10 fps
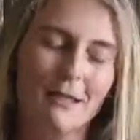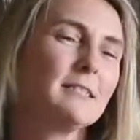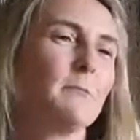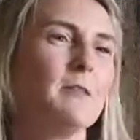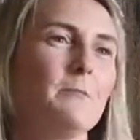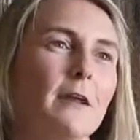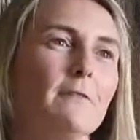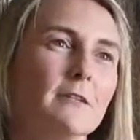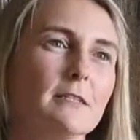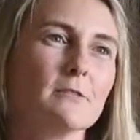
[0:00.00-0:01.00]
Some of the
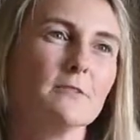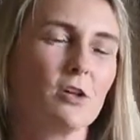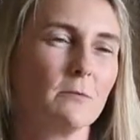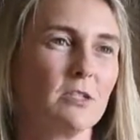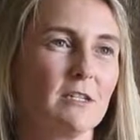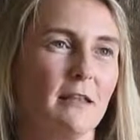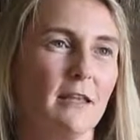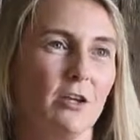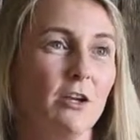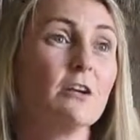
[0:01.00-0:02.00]
benefits of adoption are
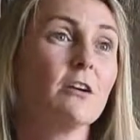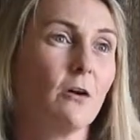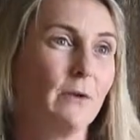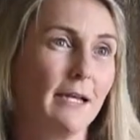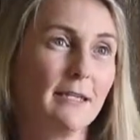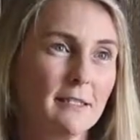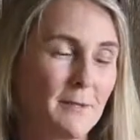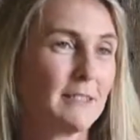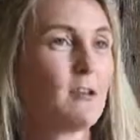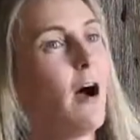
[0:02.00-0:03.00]
that you can go in and
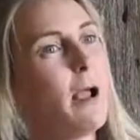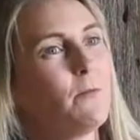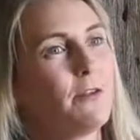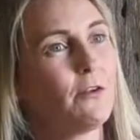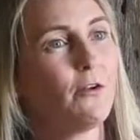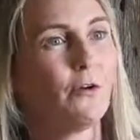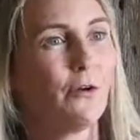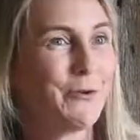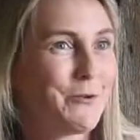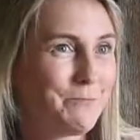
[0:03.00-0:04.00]
spend time with
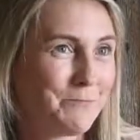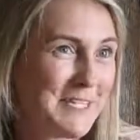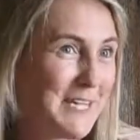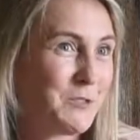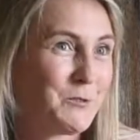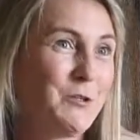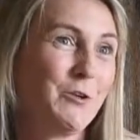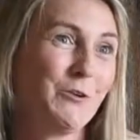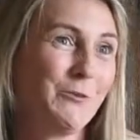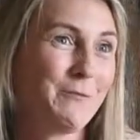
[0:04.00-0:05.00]
your potential
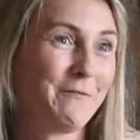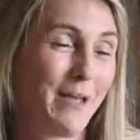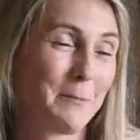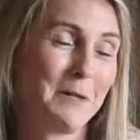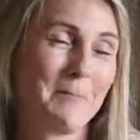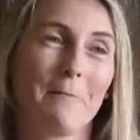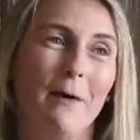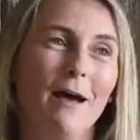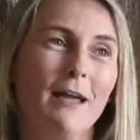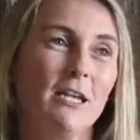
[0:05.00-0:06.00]
new family member.